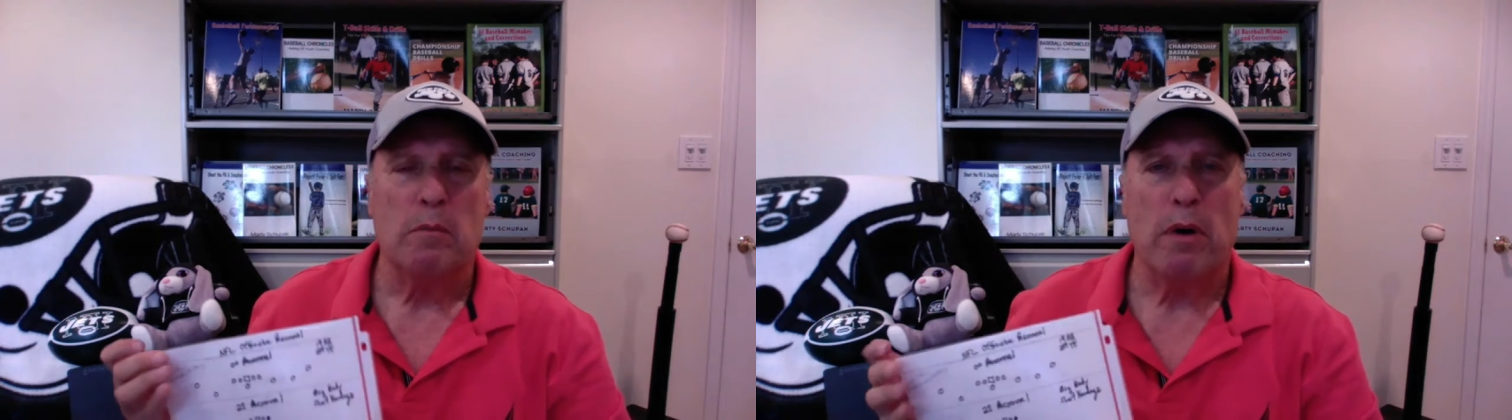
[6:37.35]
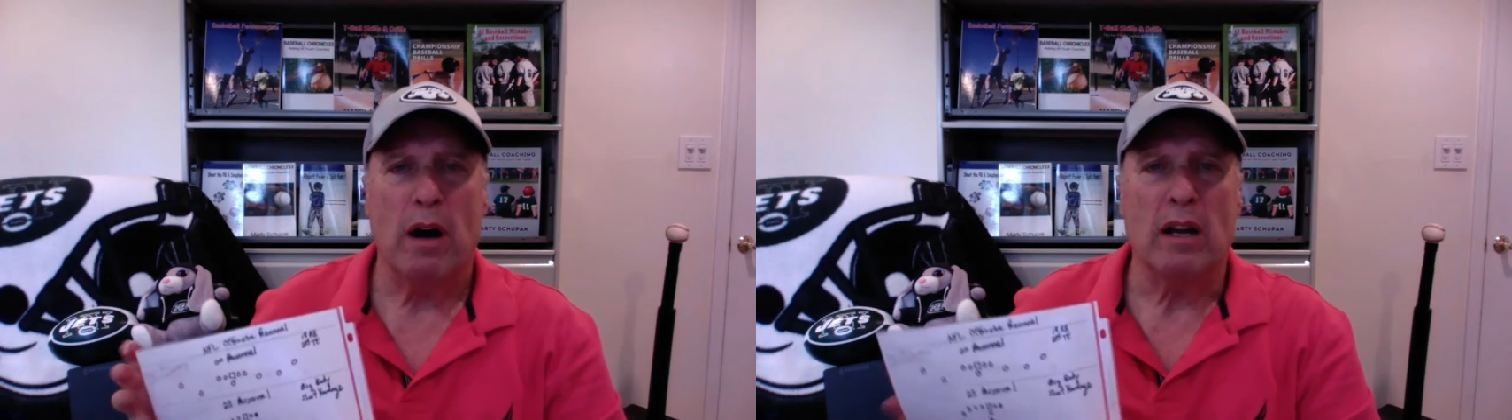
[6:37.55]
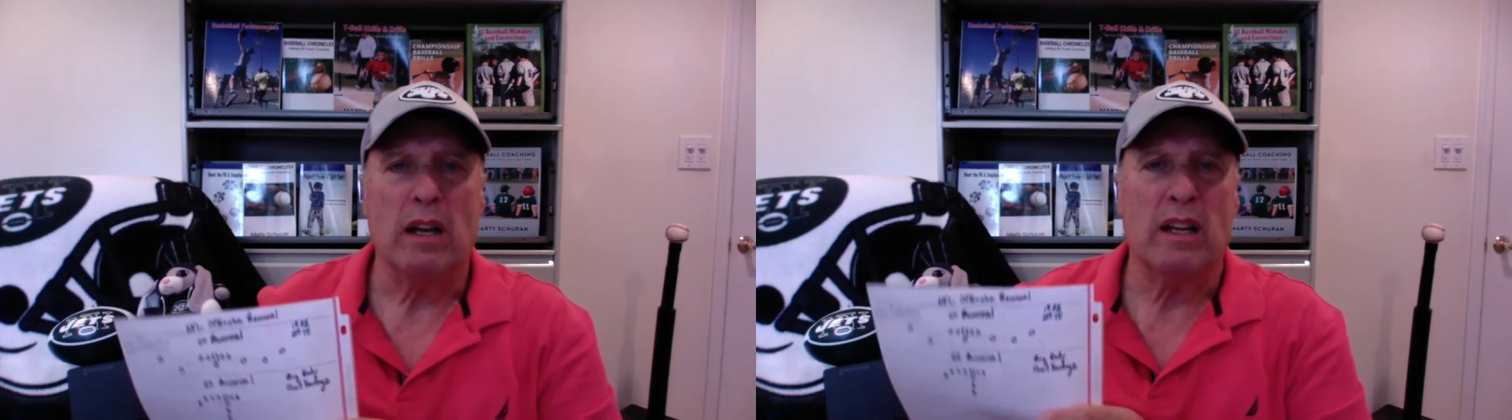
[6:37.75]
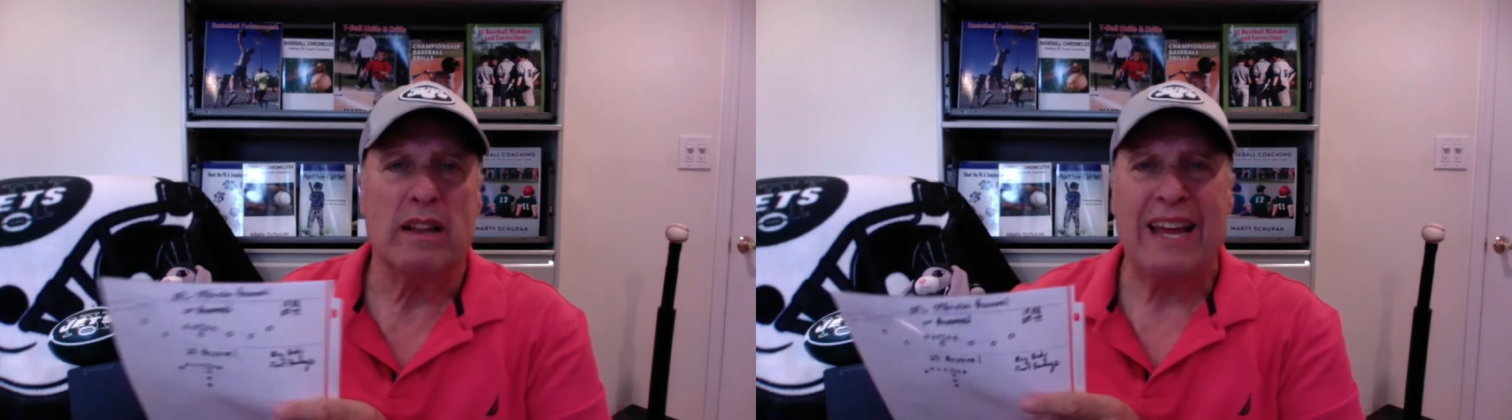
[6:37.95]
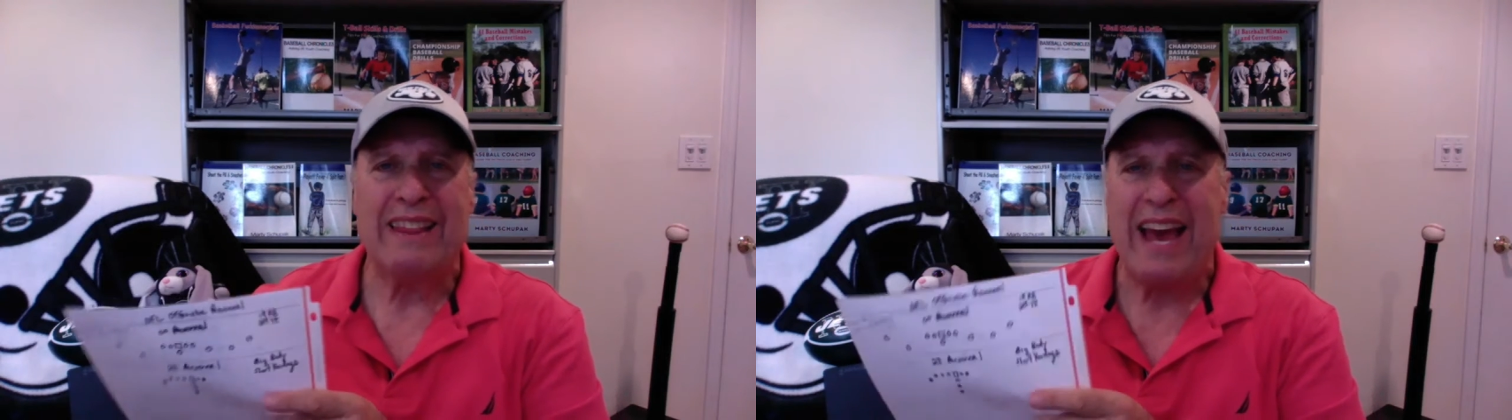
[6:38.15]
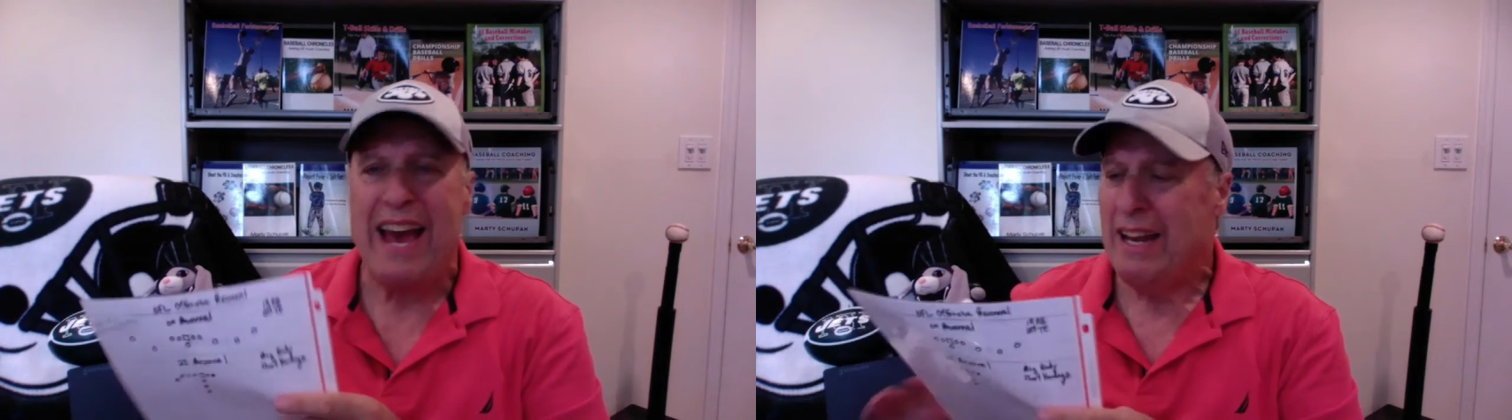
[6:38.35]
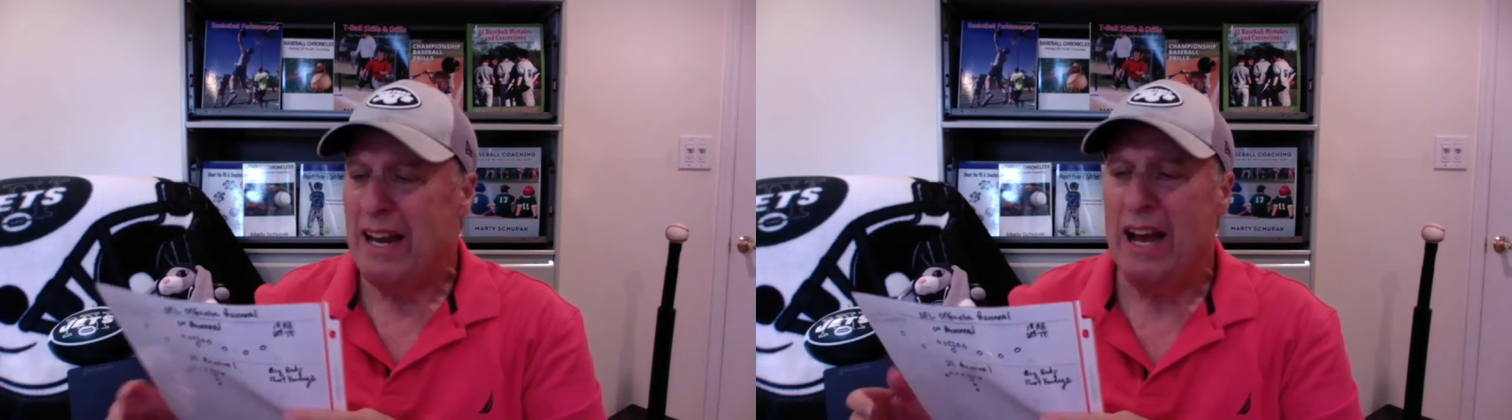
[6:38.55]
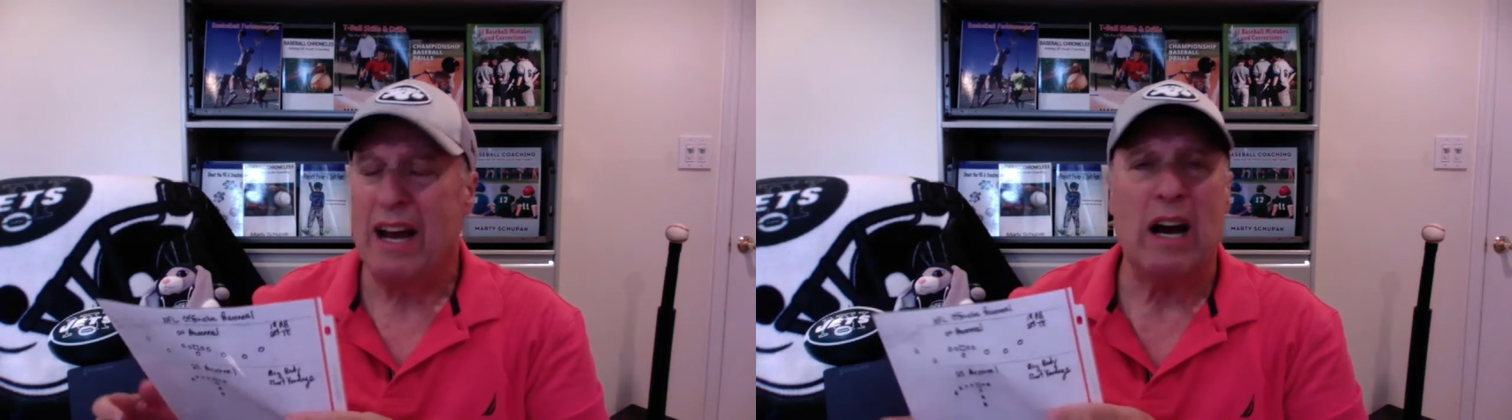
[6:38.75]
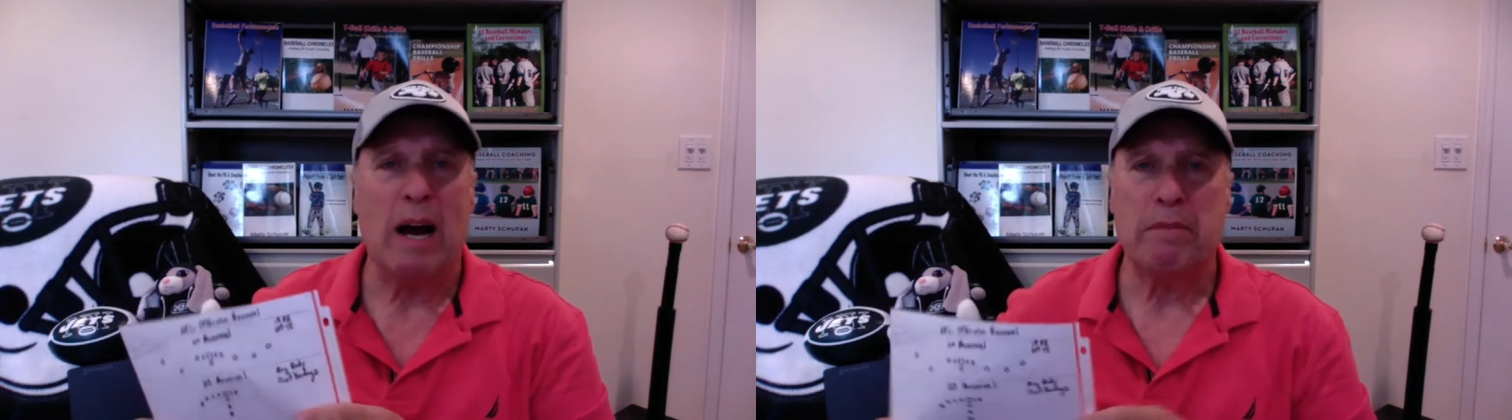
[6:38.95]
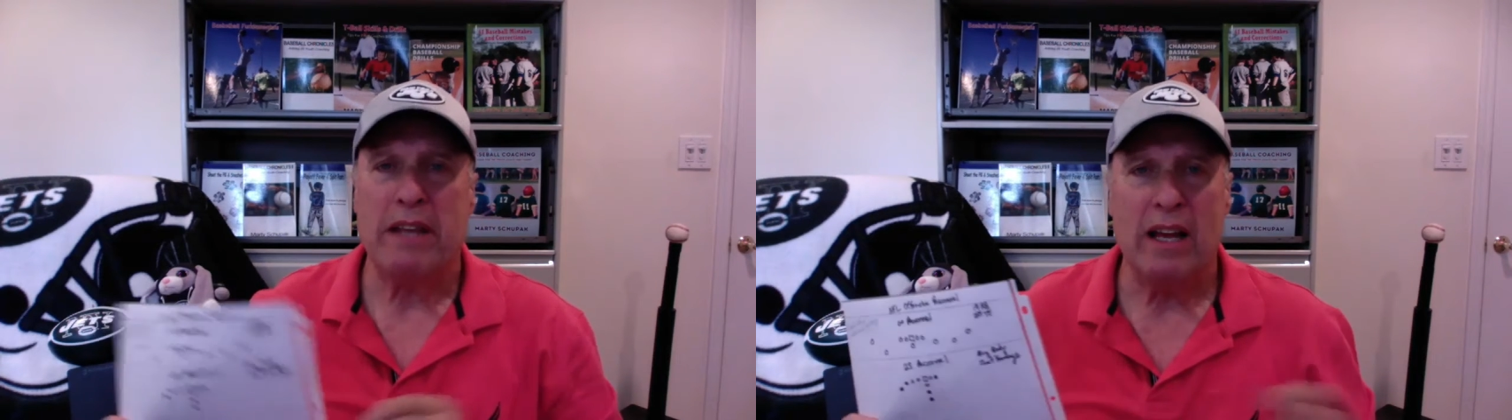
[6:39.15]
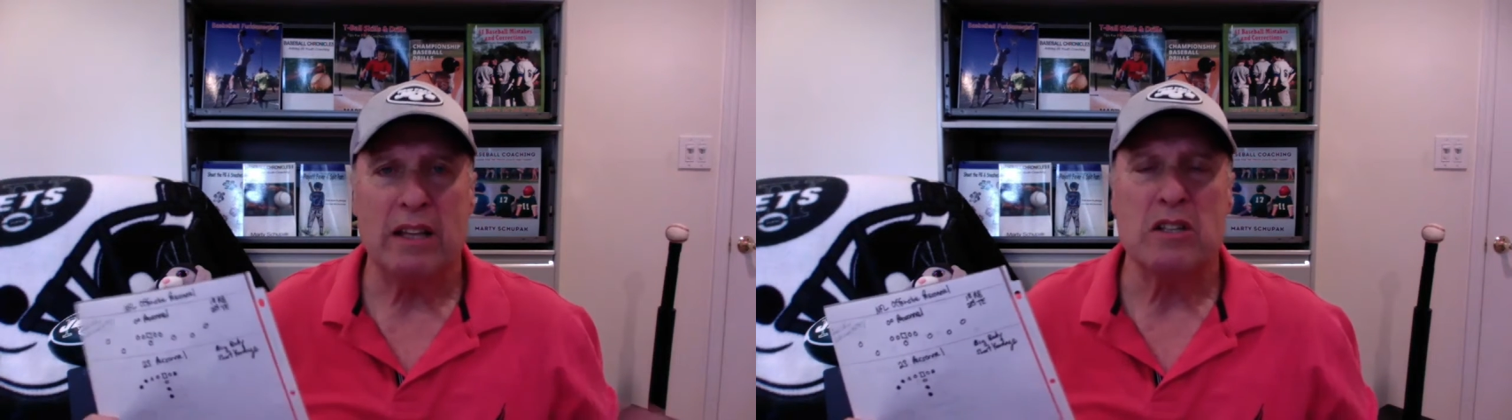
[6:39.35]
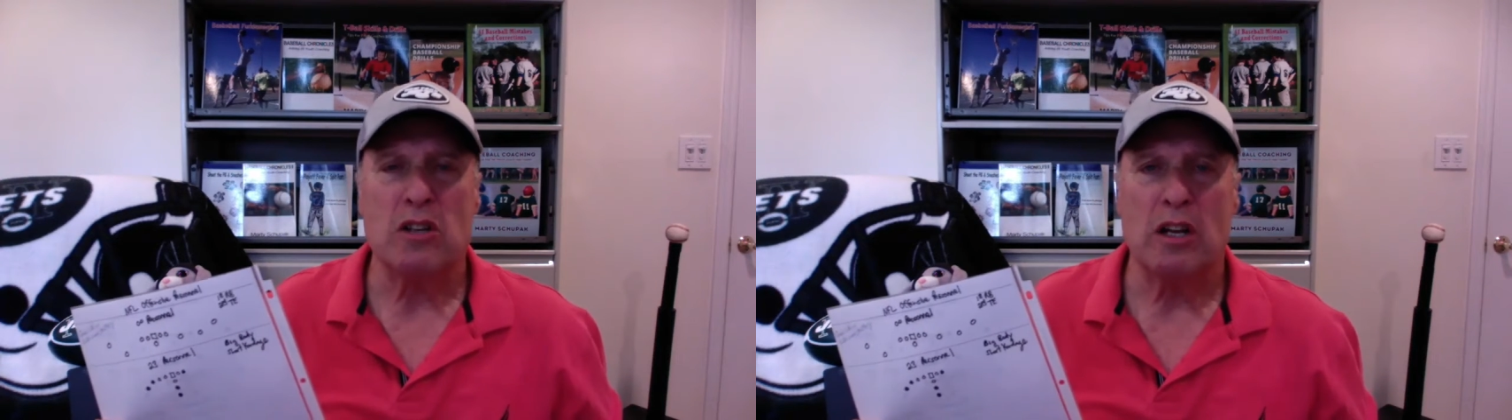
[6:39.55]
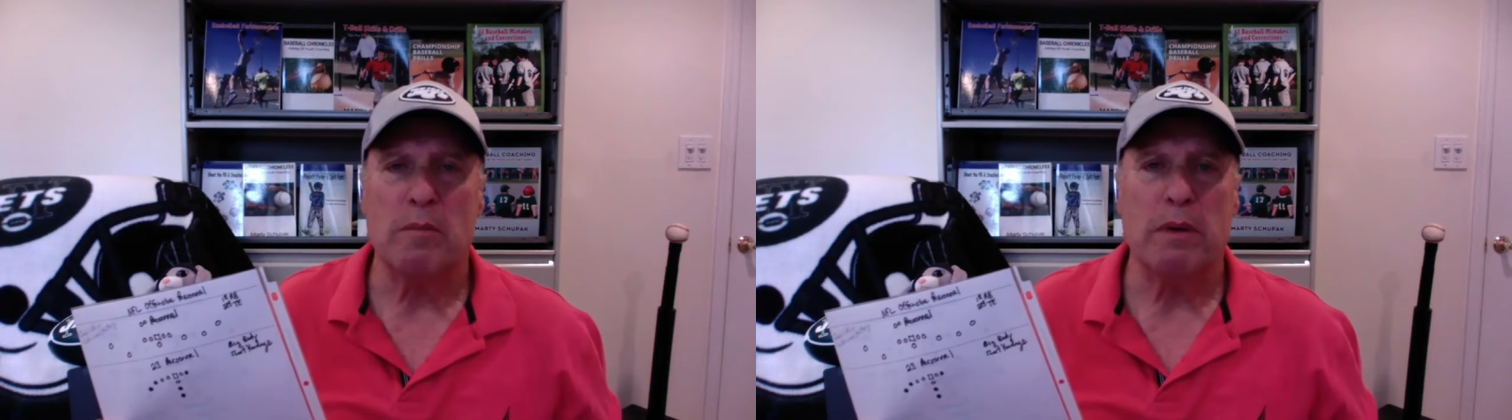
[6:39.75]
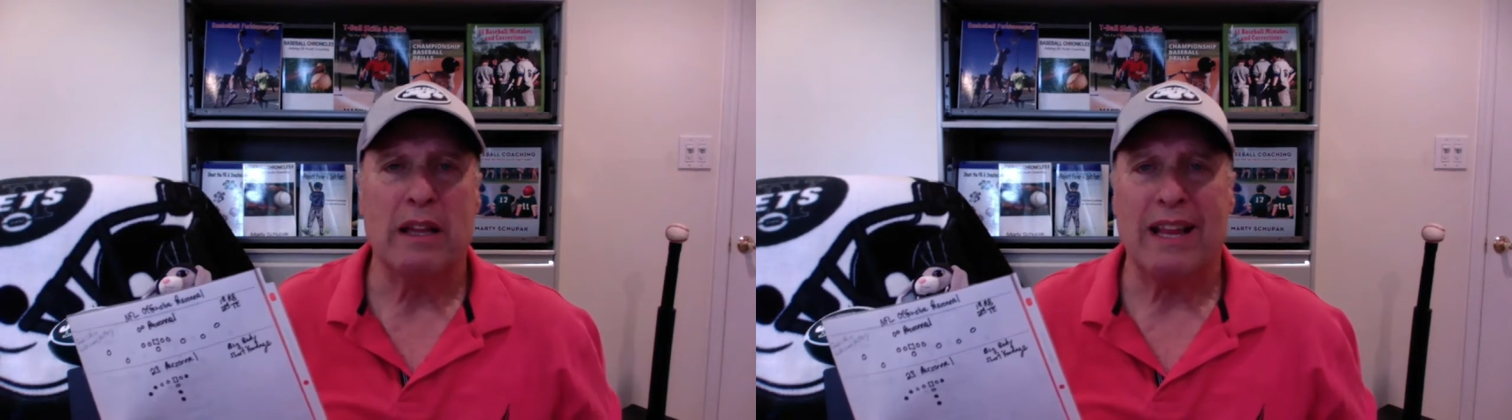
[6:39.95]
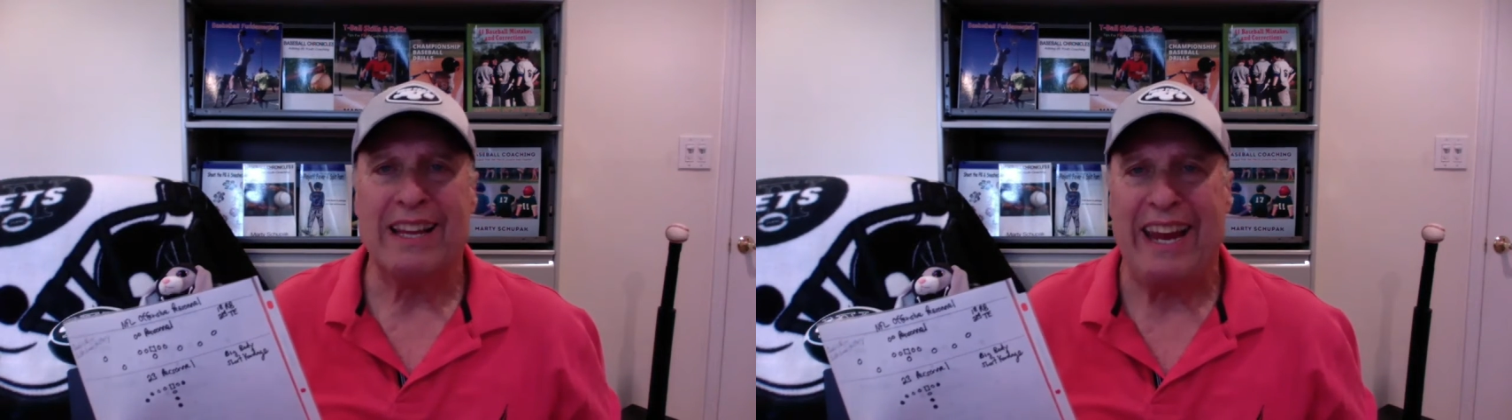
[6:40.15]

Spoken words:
but that I'm telling you is going to be like